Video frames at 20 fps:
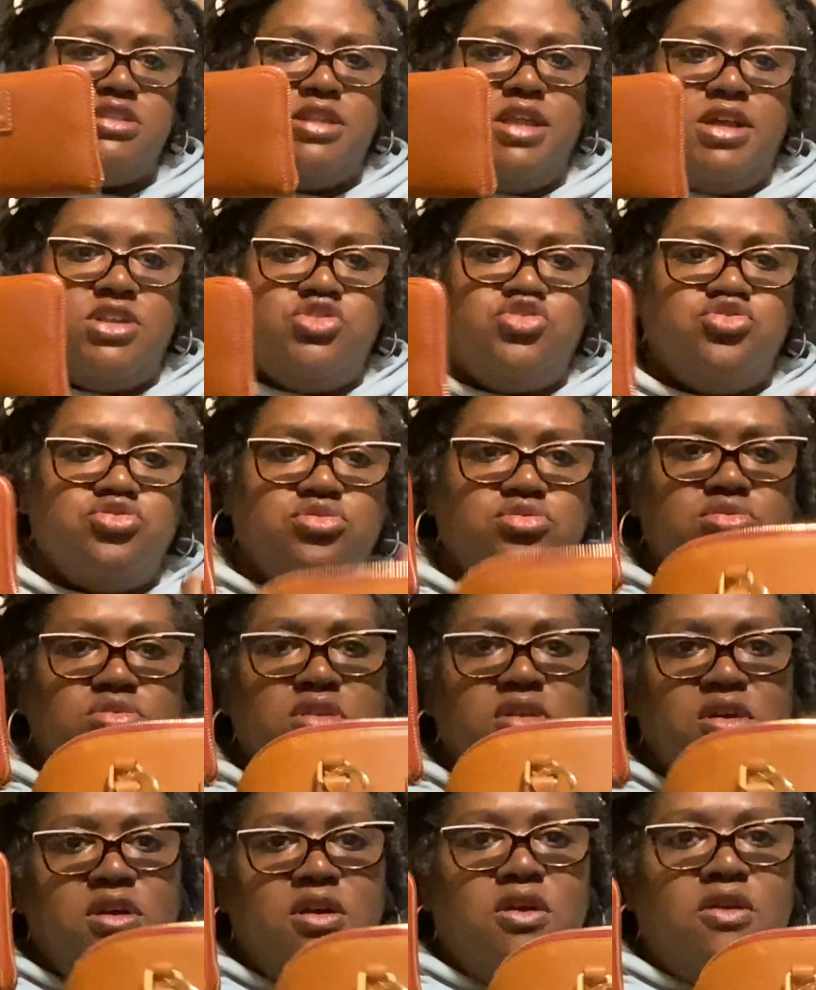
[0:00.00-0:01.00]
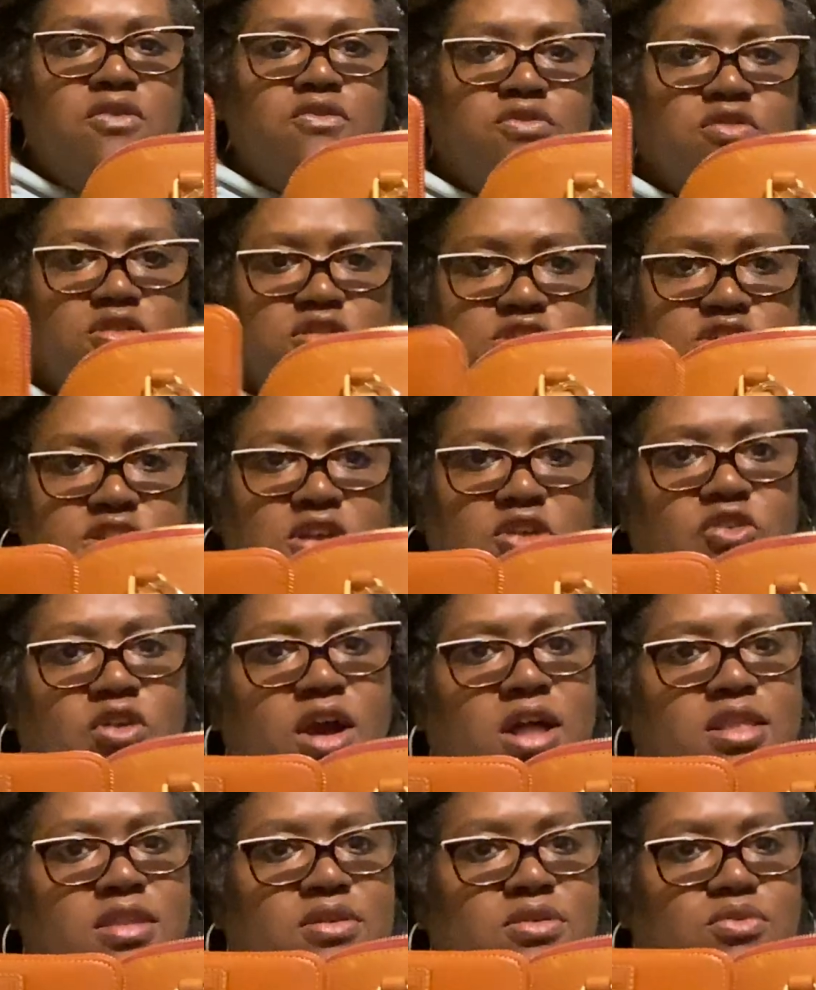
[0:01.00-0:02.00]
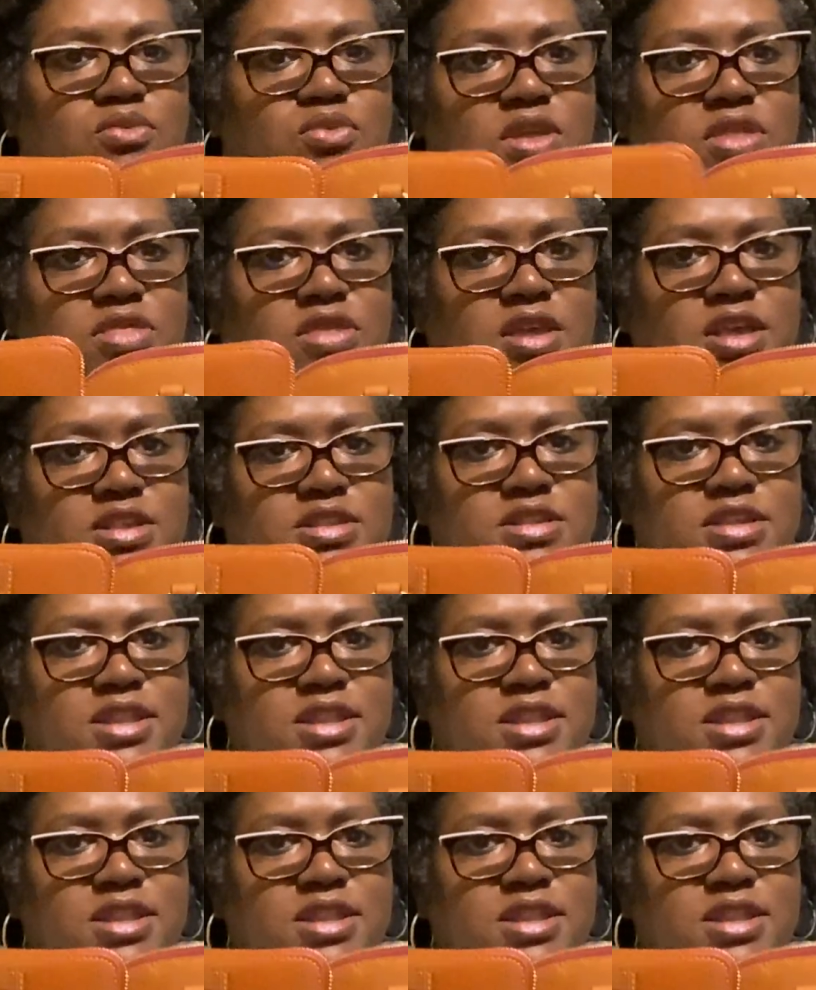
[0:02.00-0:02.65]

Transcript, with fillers: natural Florentine wallet with this.